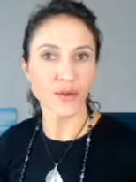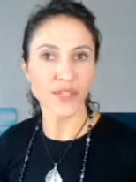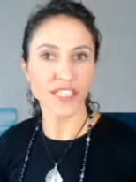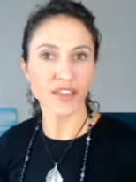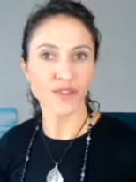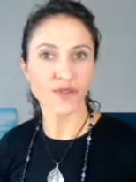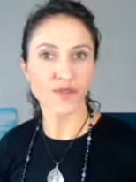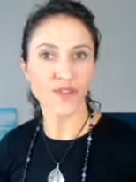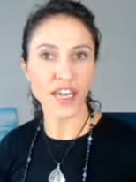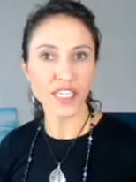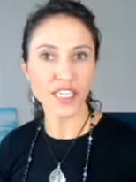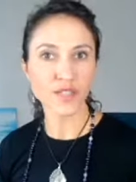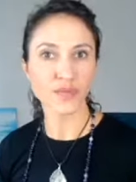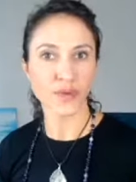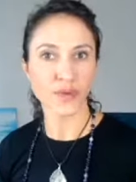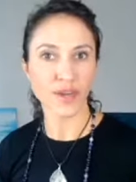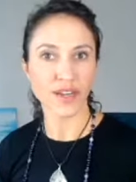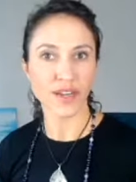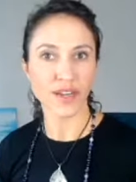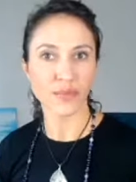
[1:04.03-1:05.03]

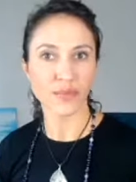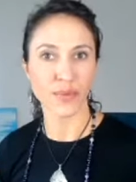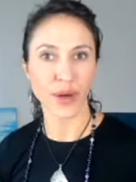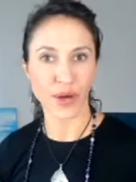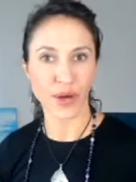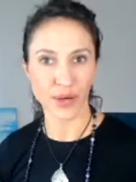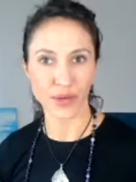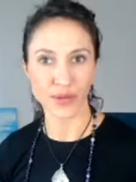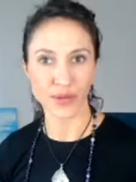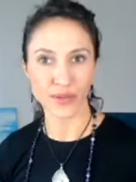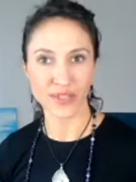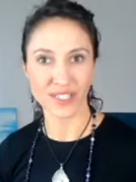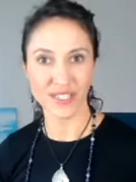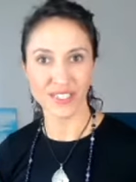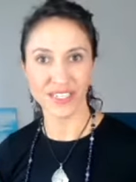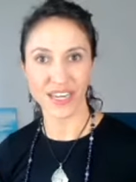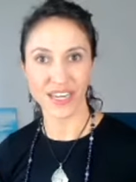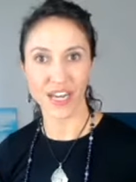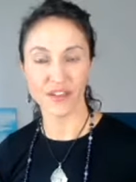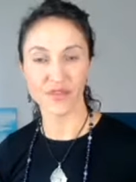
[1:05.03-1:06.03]
Facebook post
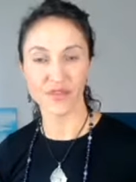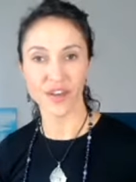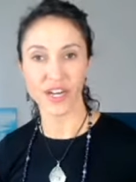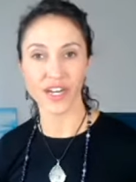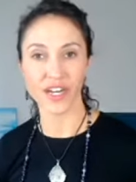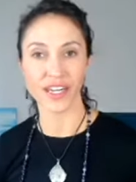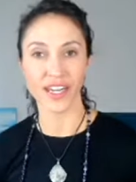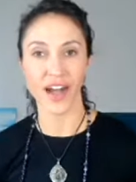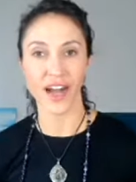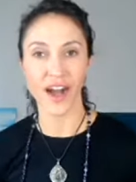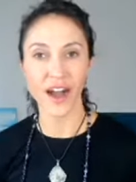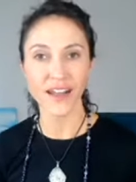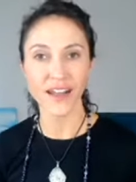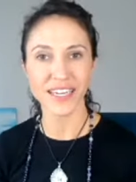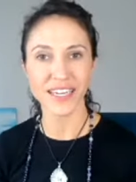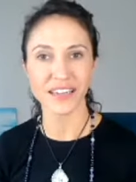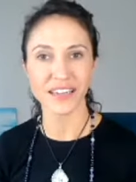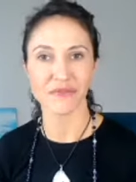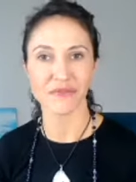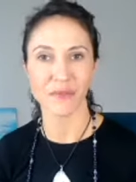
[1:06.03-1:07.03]
of a
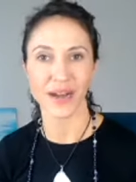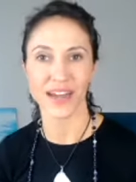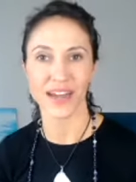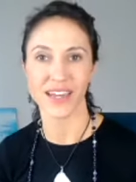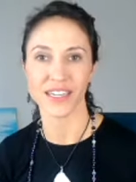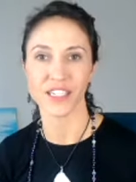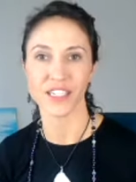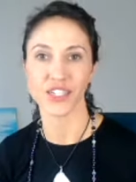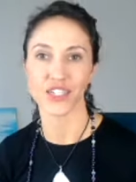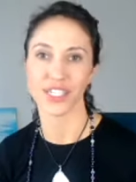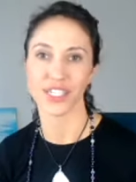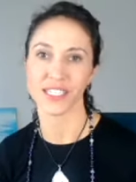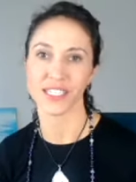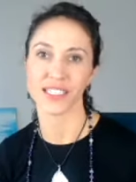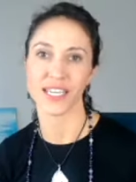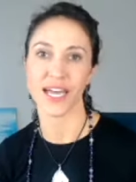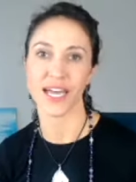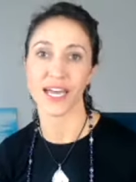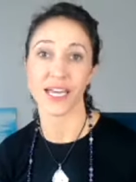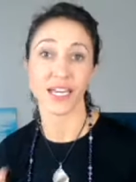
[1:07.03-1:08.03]
colleague of mine and she
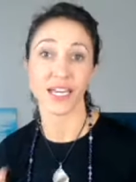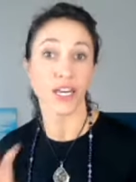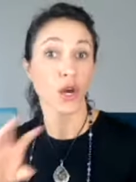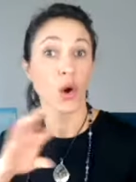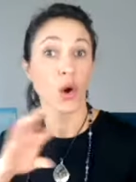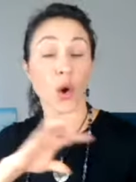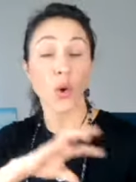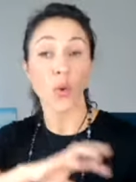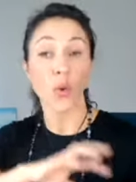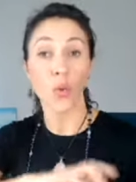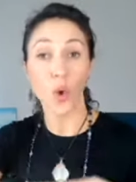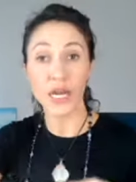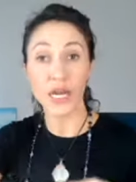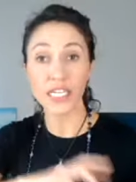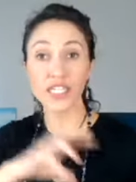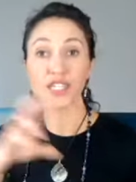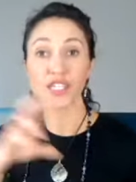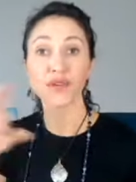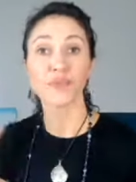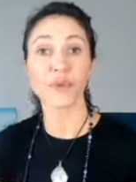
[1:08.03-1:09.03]
said, "What
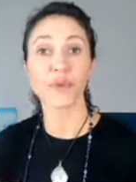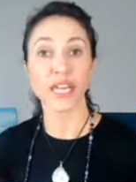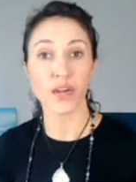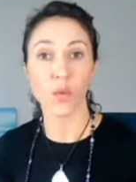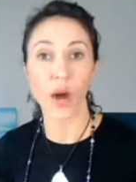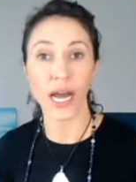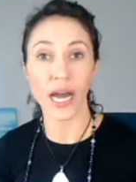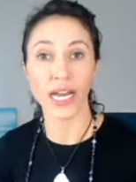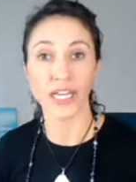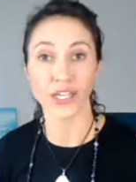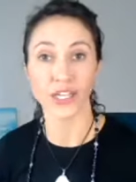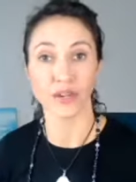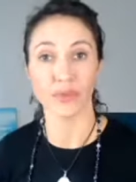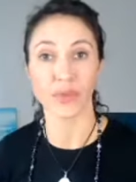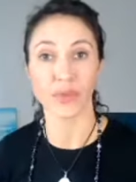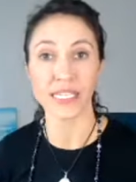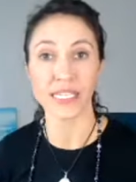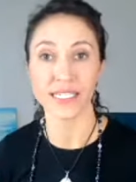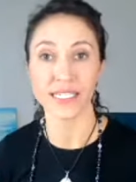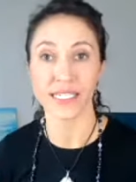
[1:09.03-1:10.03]
is your big why in your
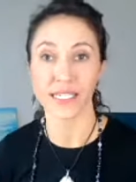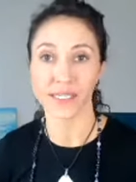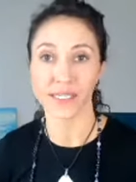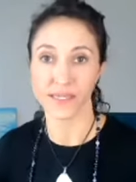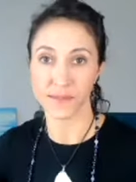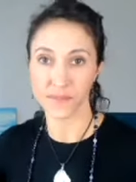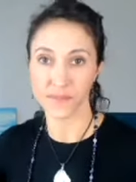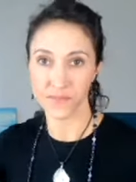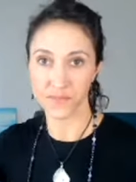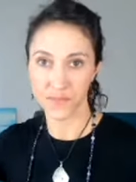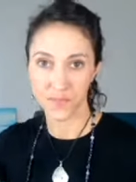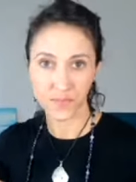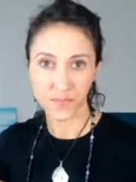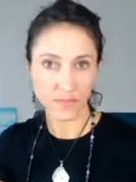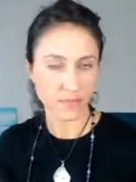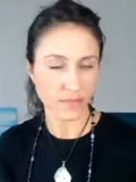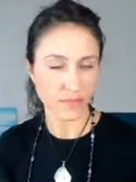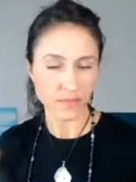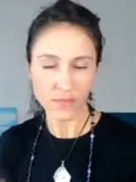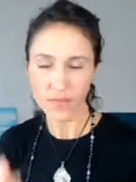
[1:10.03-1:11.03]
business?"
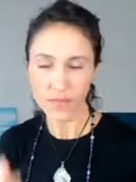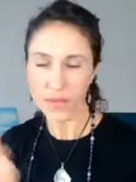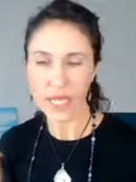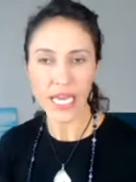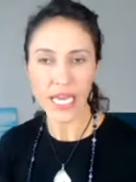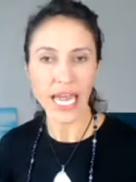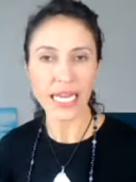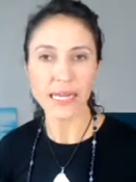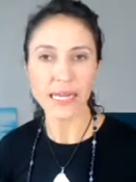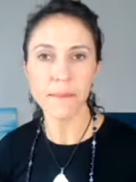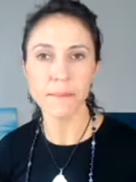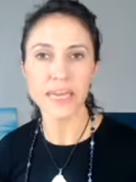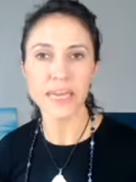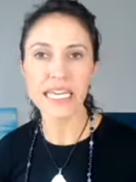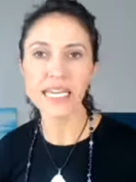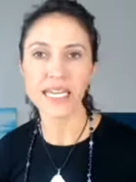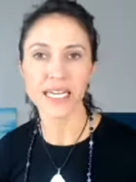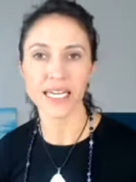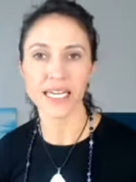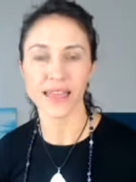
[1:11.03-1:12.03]
And
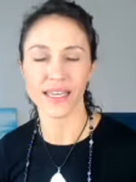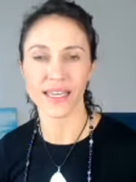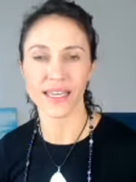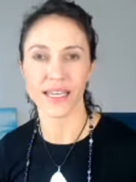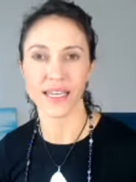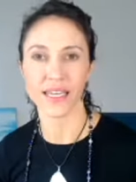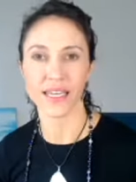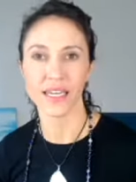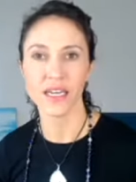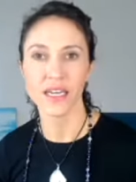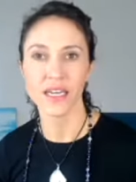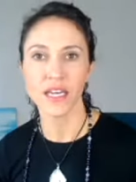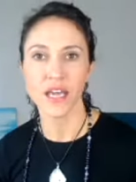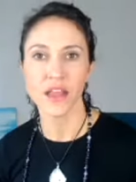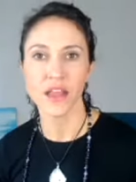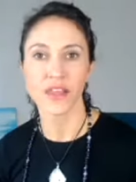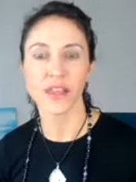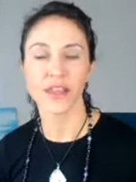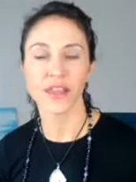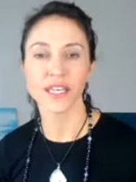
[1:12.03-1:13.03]
immediately,
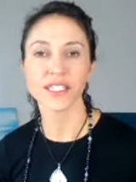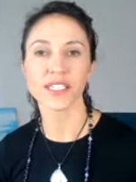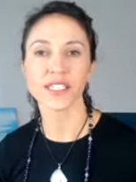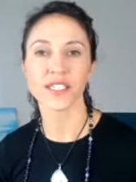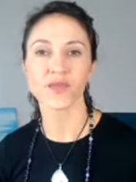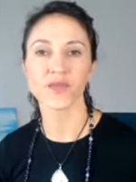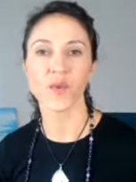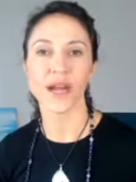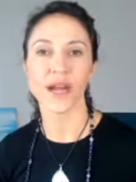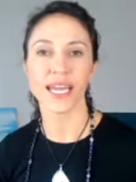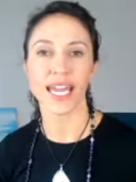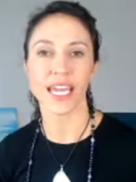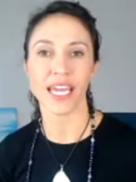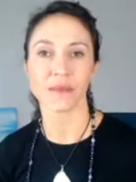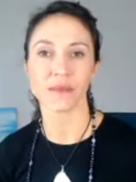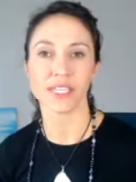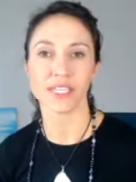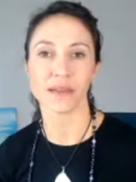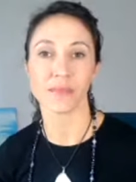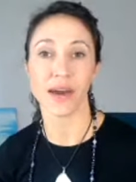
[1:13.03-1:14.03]
this is what came
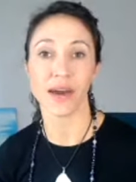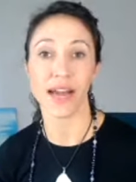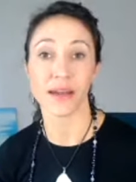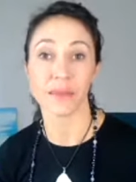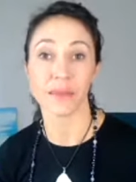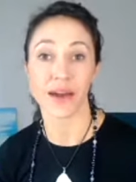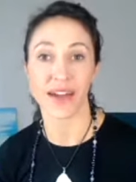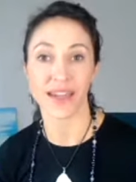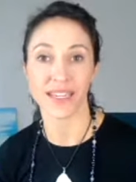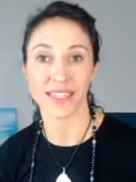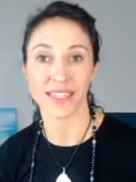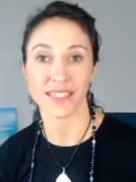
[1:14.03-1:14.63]
to my mind.